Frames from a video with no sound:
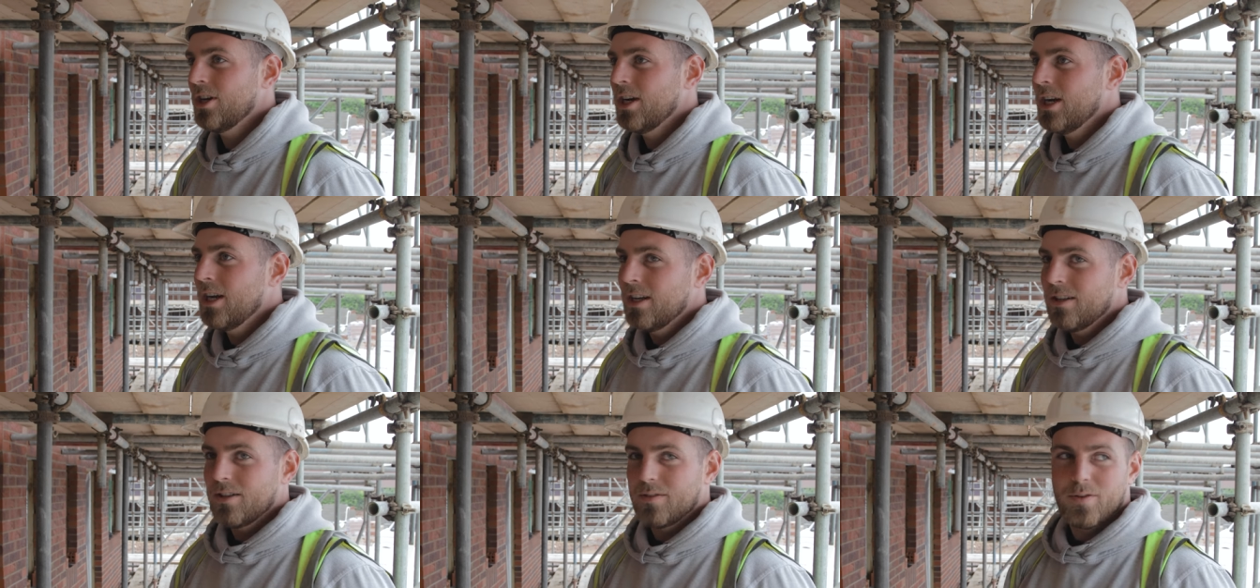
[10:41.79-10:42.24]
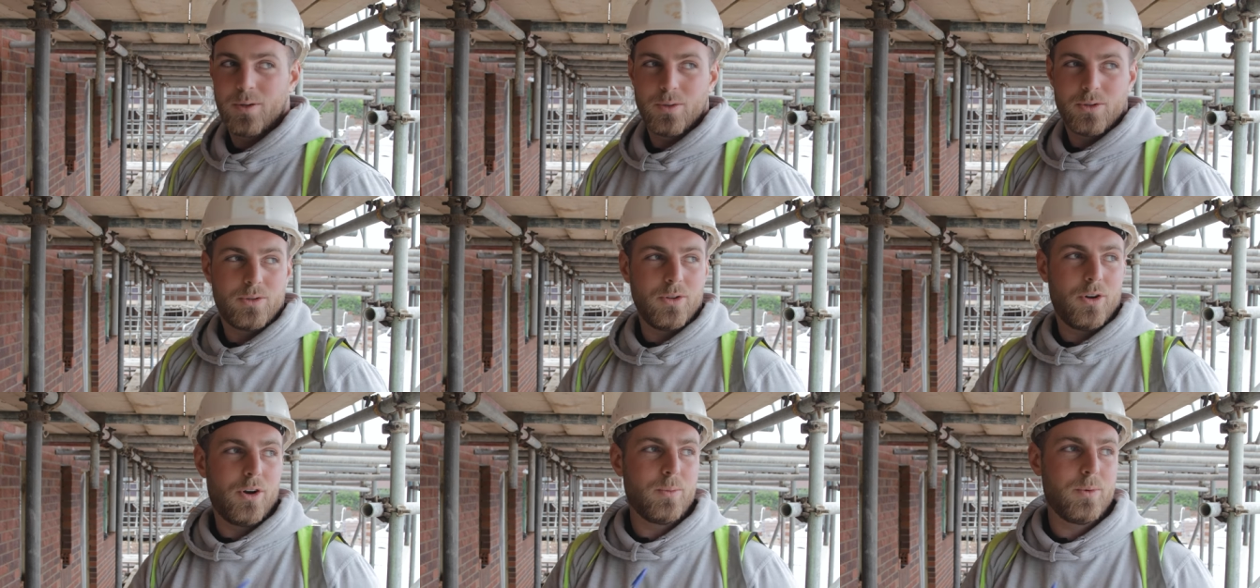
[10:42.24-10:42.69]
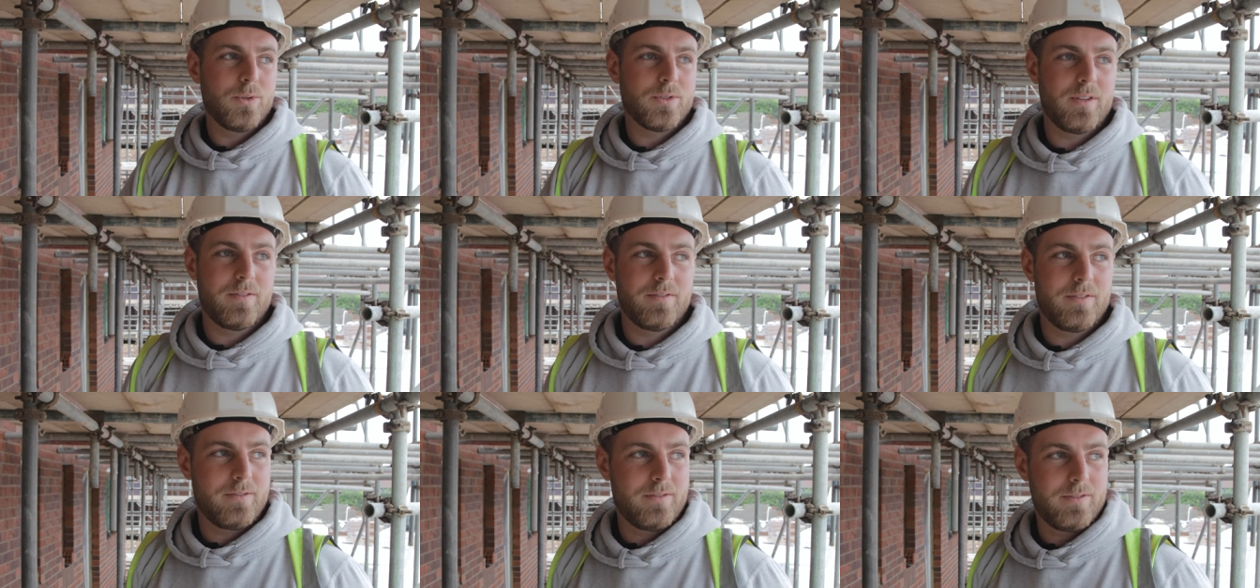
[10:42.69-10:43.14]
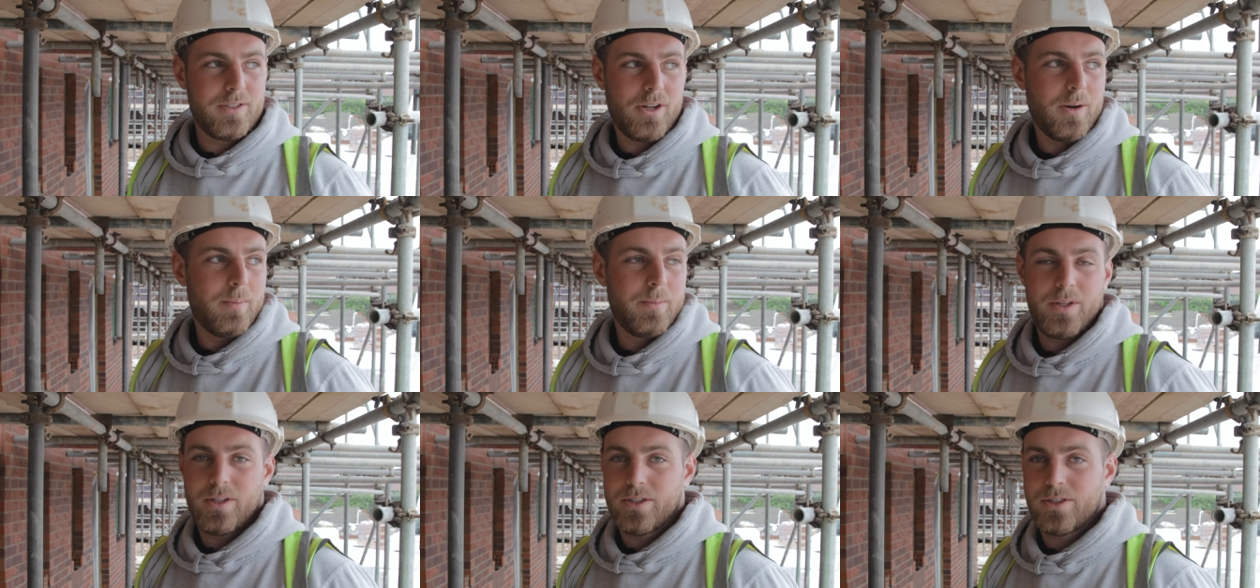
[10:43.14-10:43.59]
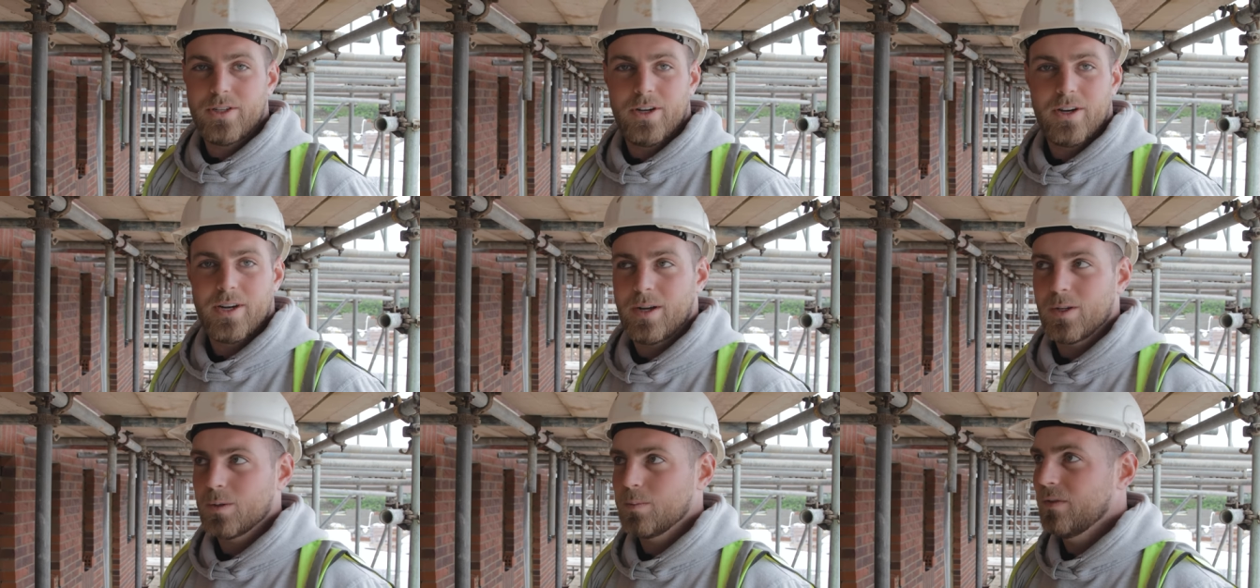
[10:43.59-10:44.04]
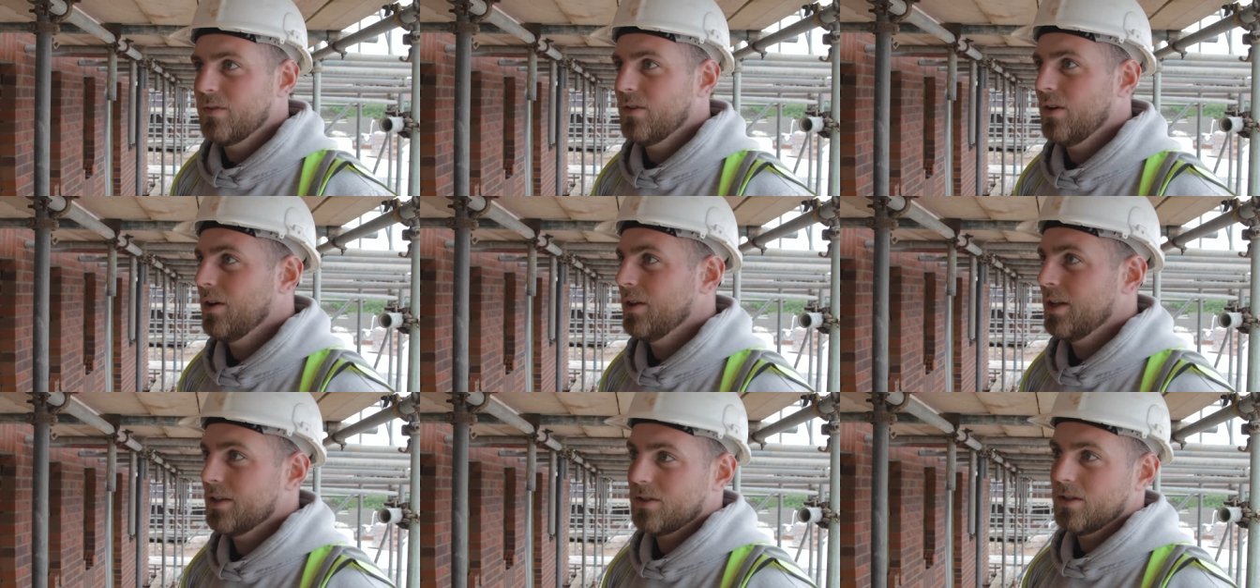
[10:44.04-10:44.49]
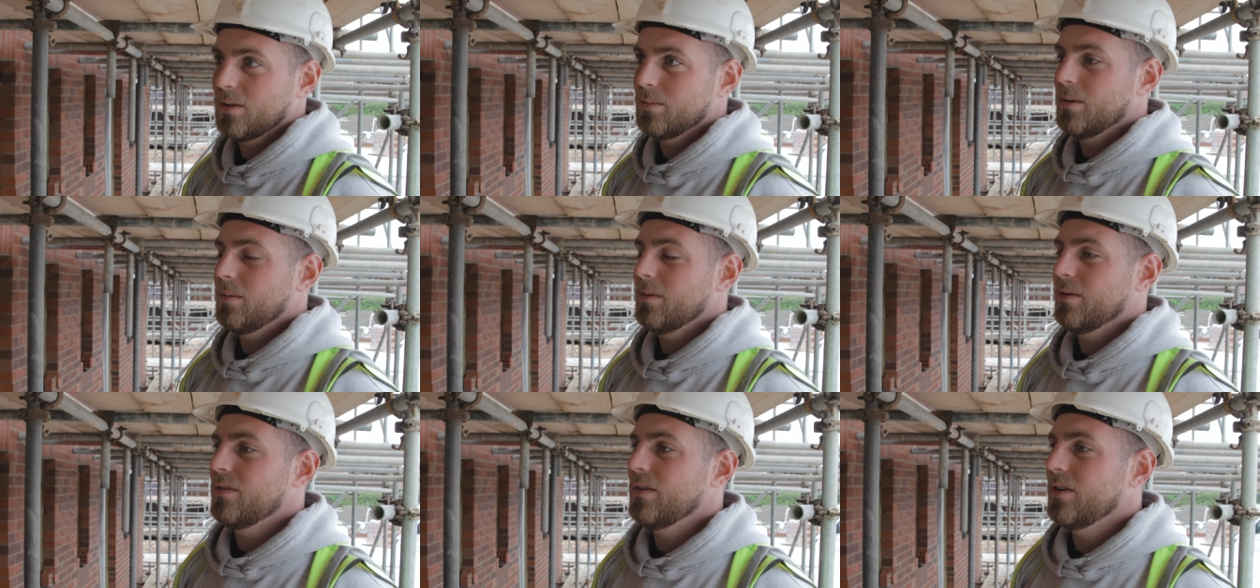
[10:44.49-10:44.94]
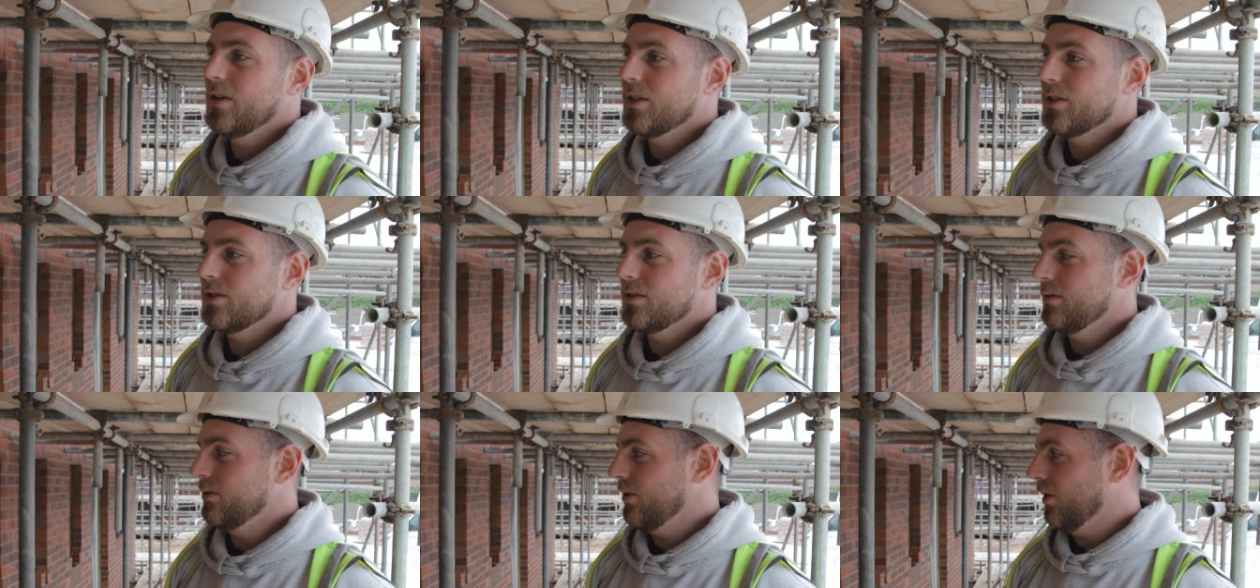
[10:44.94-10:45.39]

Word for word: A few stone ones, I've not built a stone house before, that's going to be my first.